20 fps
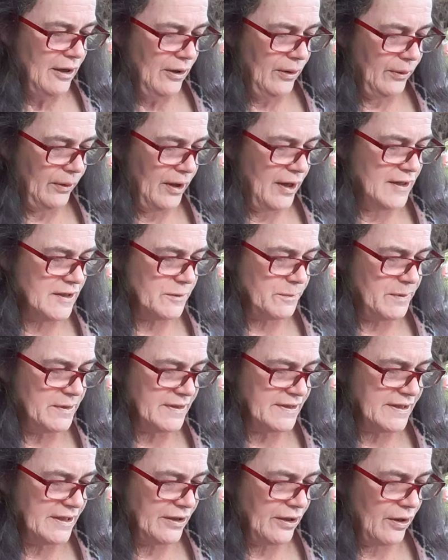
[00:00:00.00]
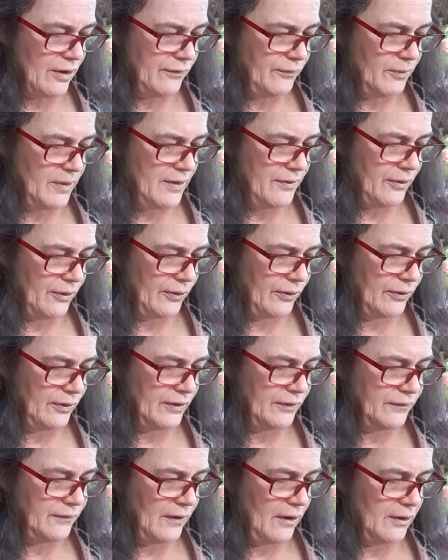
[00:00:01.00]
Her husband set off with her
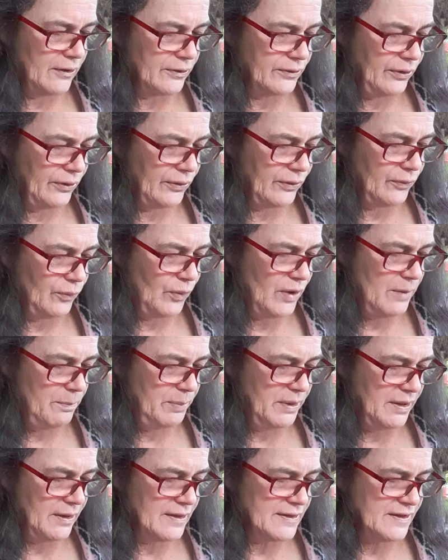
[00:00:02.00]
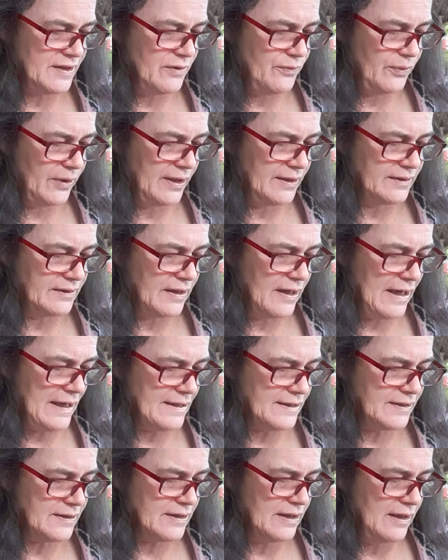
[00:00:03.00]
and followed her, weeping as he went,
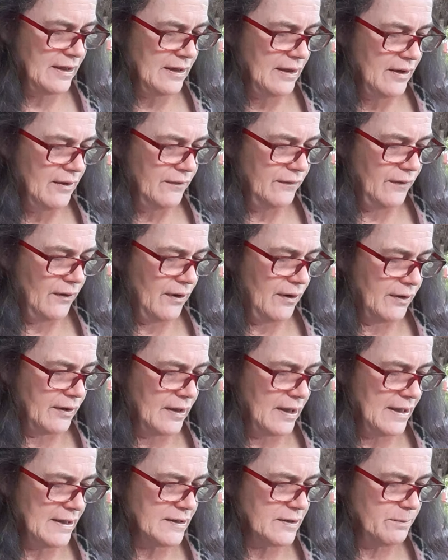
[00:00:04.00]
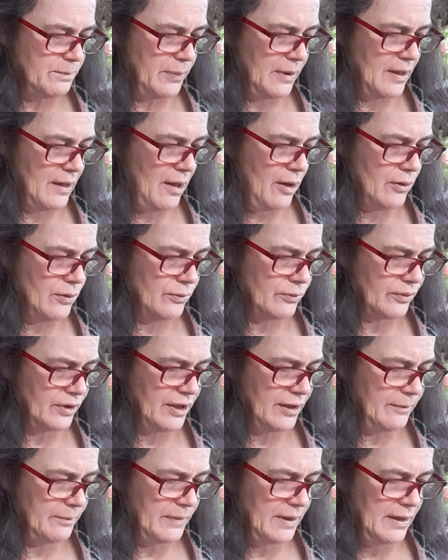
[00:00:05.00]
as far as
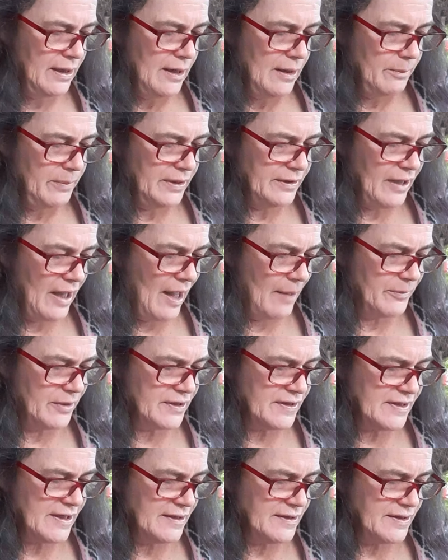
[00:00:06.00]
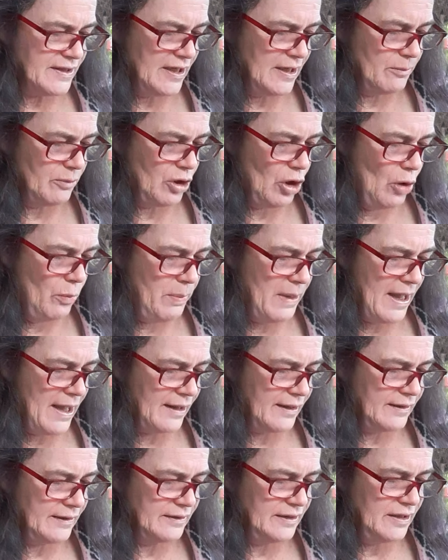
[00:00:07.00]
Bahurim. But Abner said to him, Go
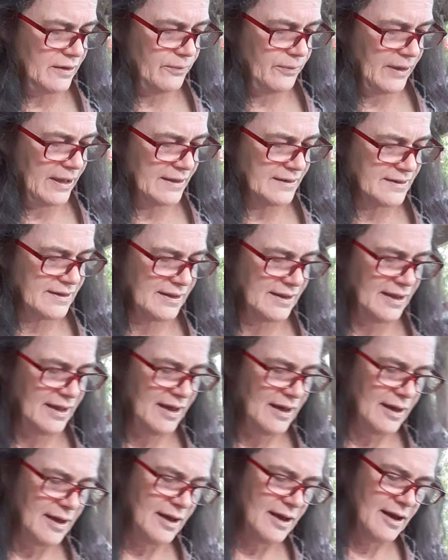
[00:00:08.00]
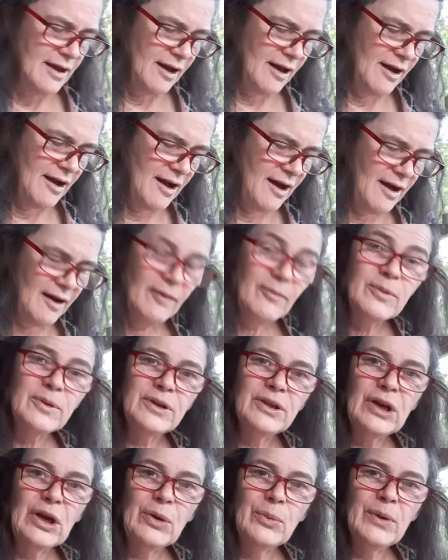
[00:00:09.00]
back, and he went. Ah,
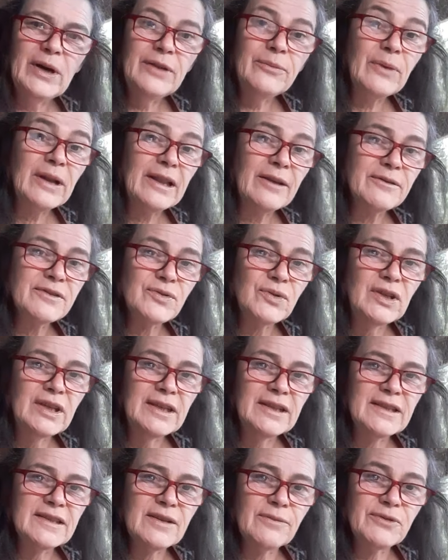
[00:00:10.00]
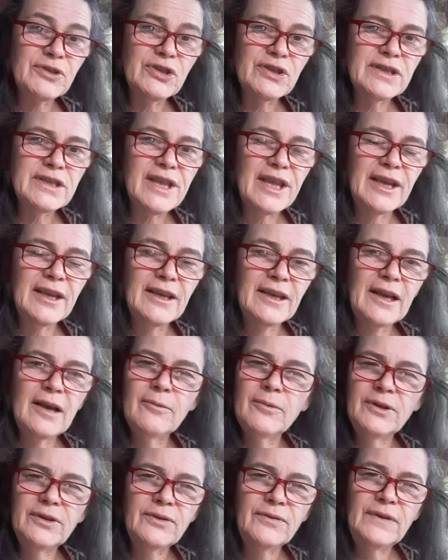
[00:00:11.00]
you know what? While I was reading this, I was just thinking, I
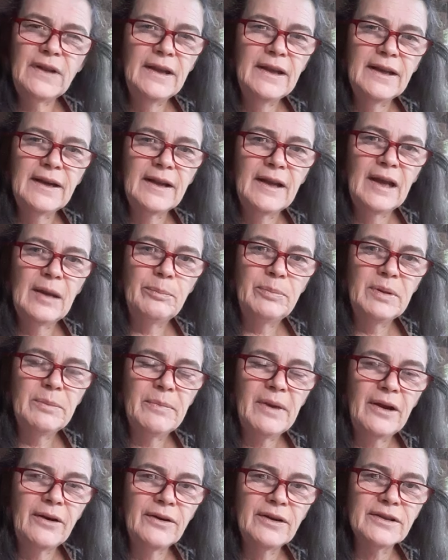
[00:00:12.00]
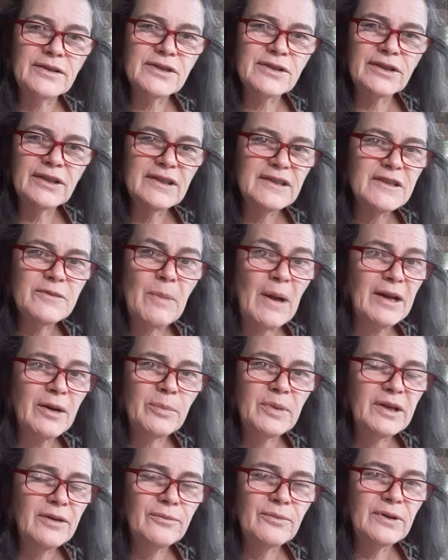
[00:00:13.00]
wonder if they had a happy marriage. You know, this might have
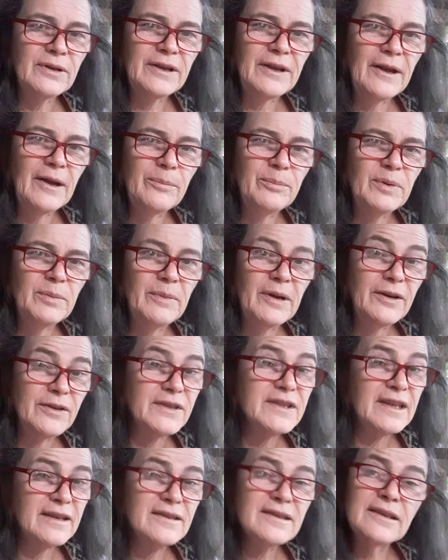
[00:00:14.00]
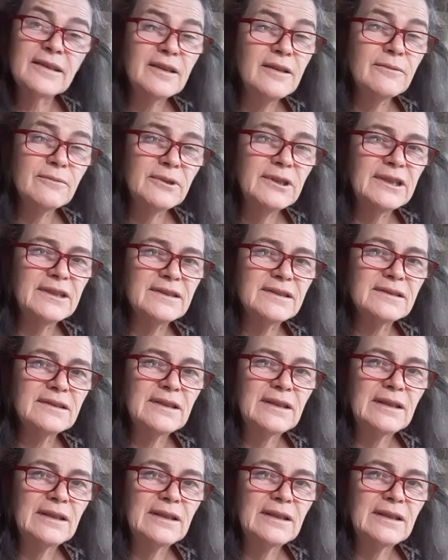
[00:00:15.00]
been a really happy marriage. Sounds like it was.